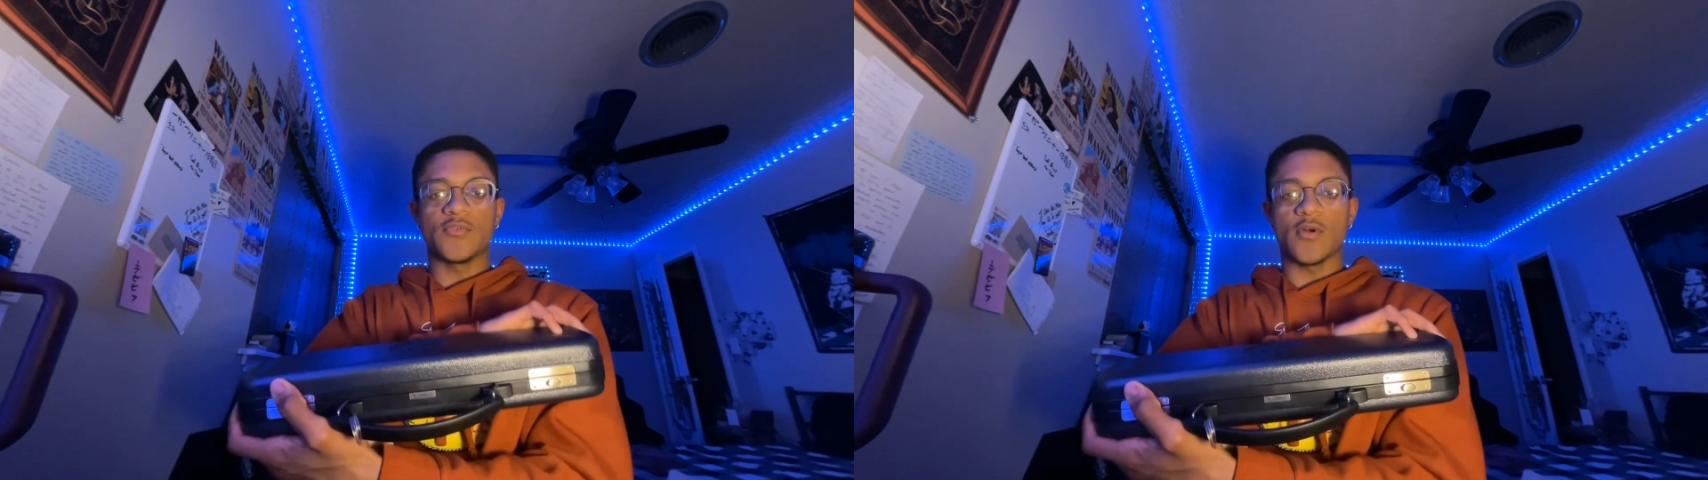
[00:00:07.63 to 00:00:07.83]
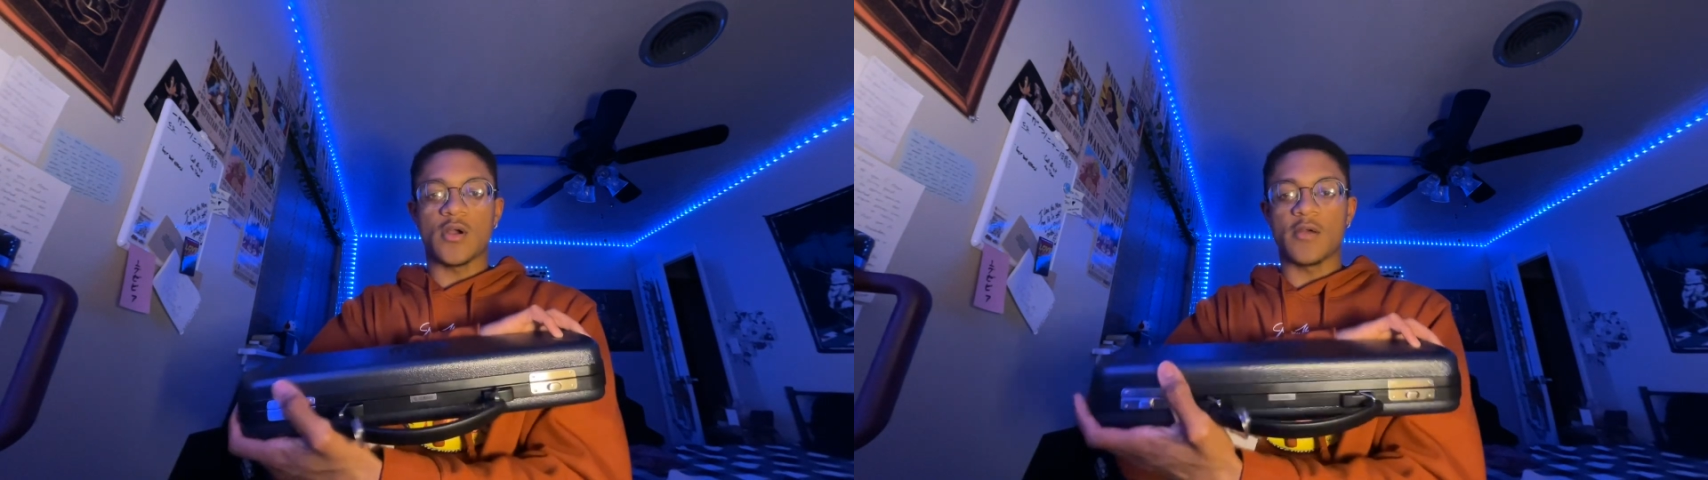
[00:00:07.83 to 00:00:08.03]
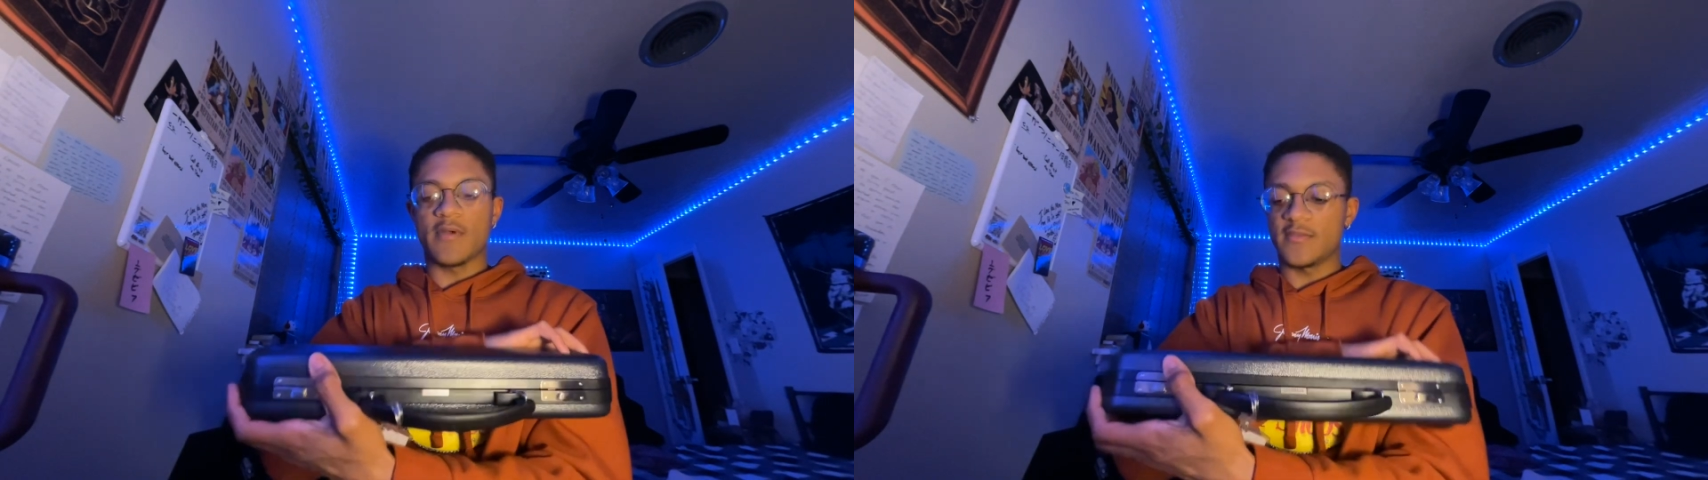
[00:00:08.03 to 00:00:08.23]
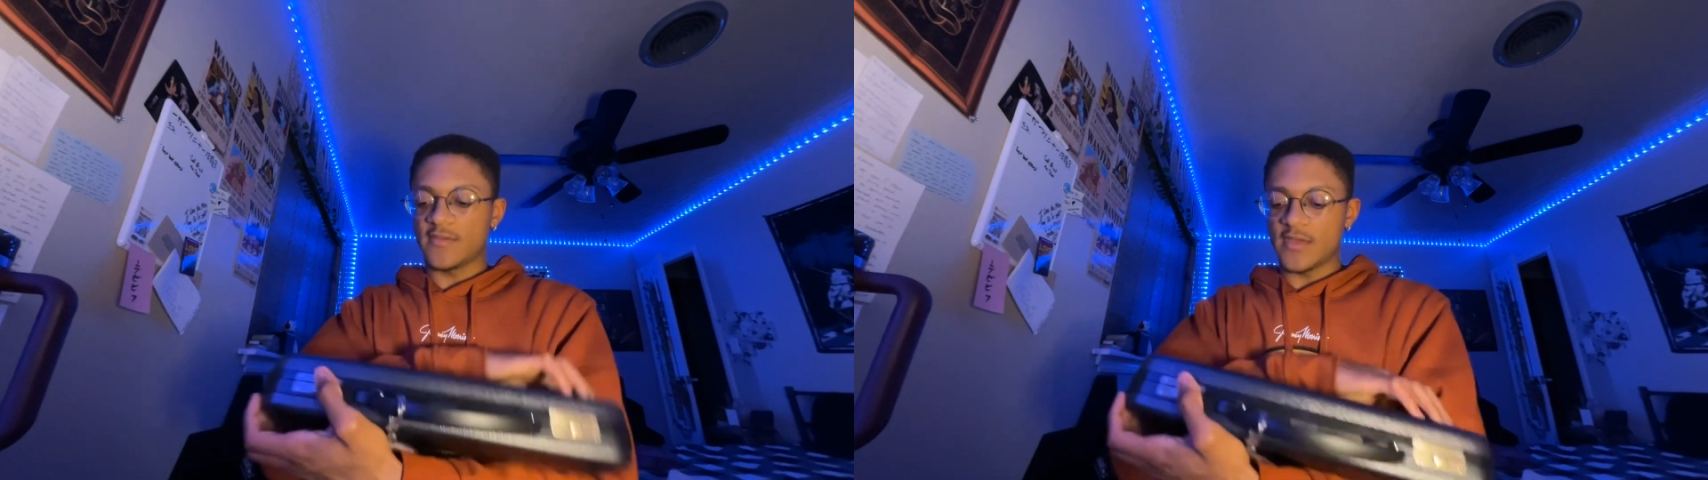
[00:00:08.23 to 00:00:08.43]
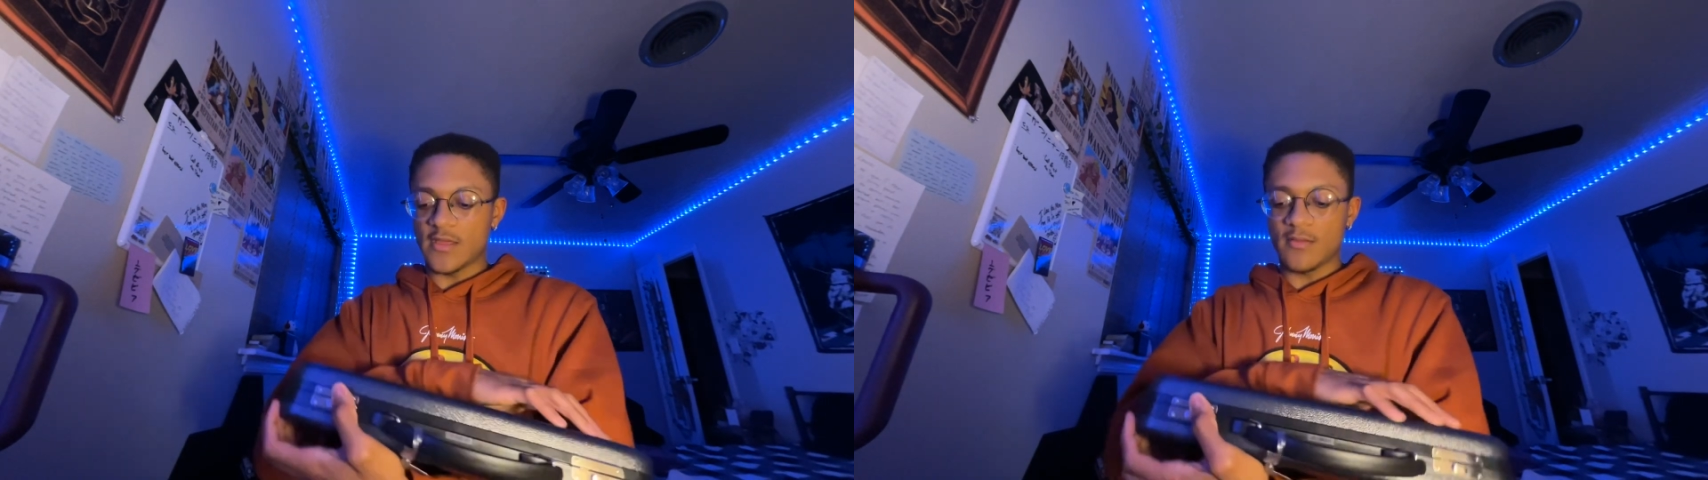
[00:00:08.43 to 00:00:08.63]
are right
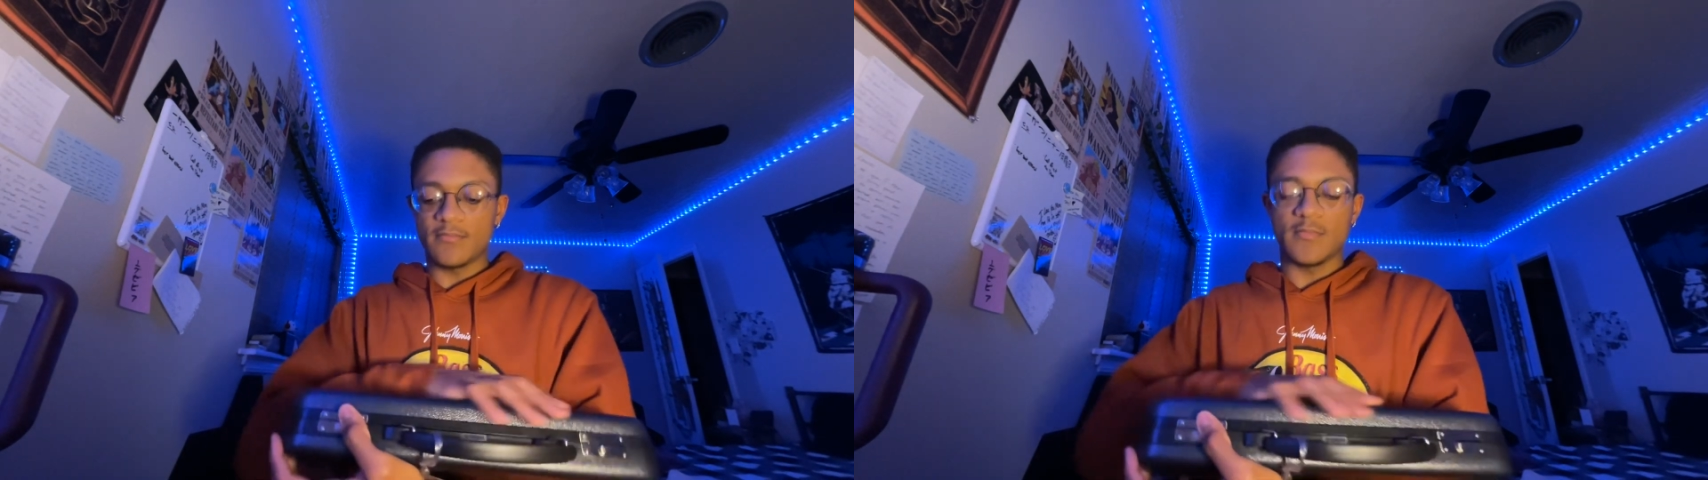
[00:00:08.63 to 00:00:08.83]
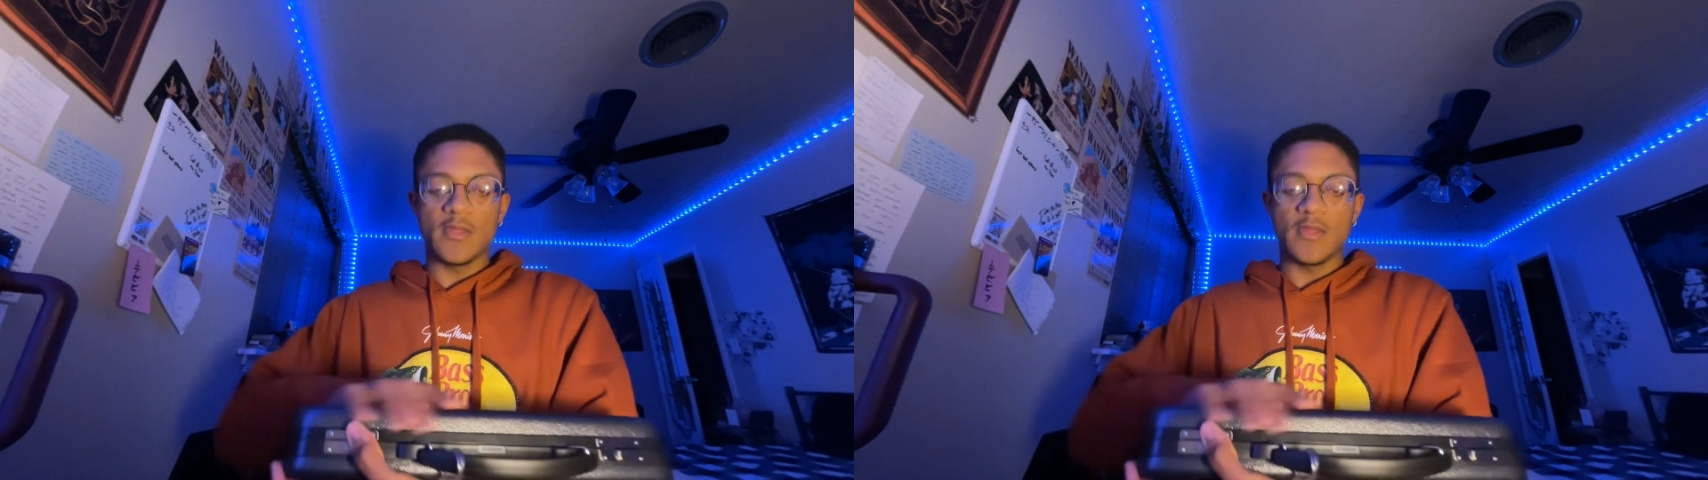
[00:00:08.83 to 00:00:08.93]
side up.